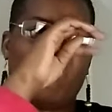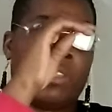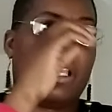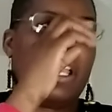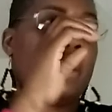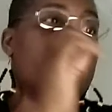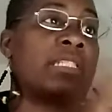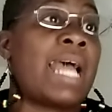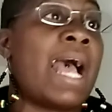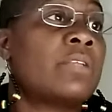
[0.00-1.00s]
Use
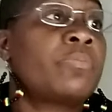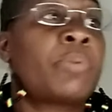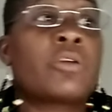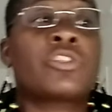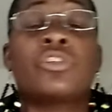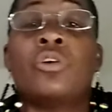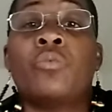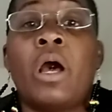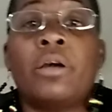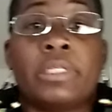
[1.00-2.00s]
deodorant,
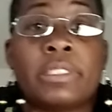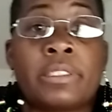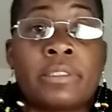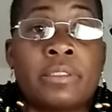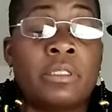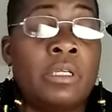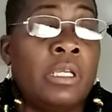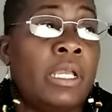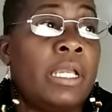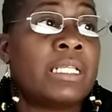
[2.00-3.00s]
but
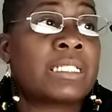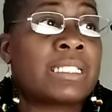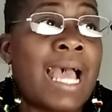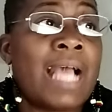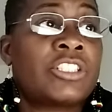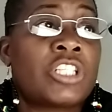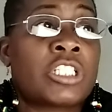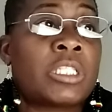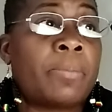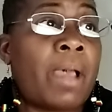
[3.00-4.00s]
no heavily
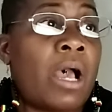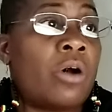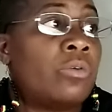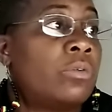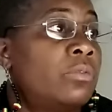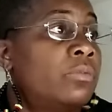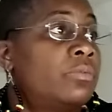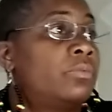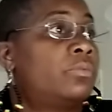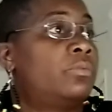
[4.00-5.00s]
scented lotions
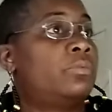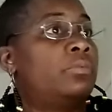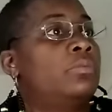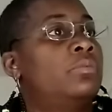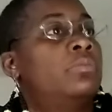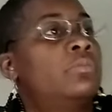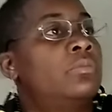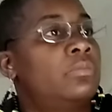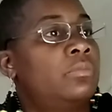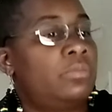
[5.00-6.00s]
or
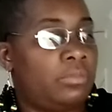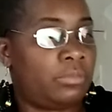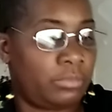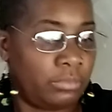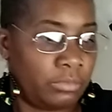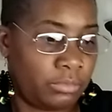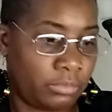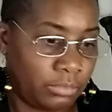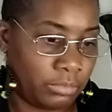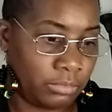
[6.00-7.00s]
colognes. Brush
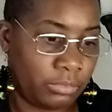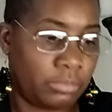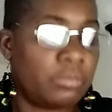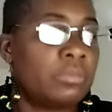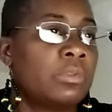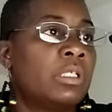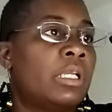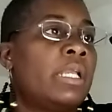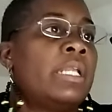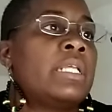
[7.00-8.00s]
your teeth
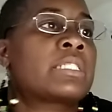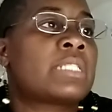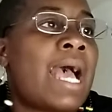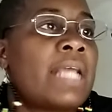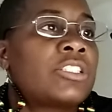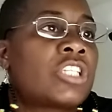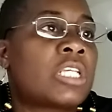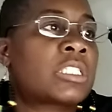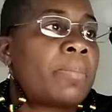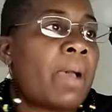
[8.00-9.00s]
and use
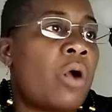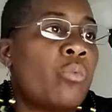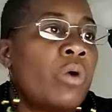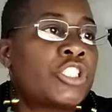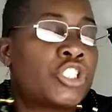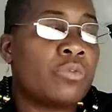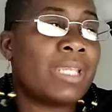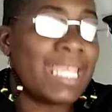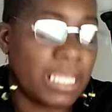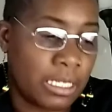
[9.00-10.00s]
mouthwash
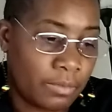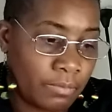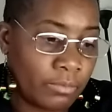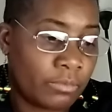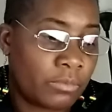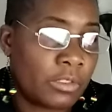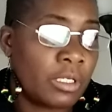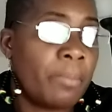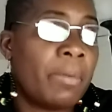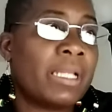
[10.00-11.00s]
several times a
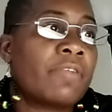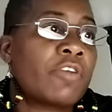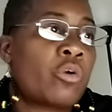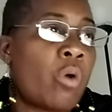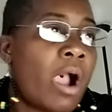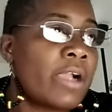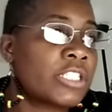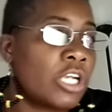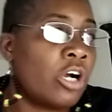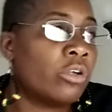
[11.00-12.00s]
day.
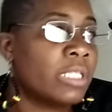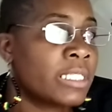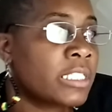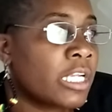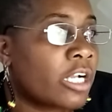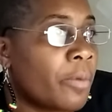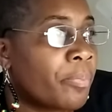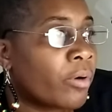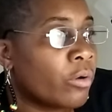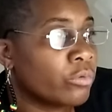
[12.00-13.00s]
Hair clean
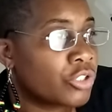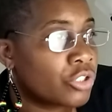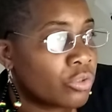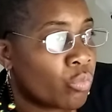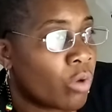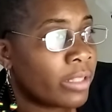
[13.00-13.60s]
and neat,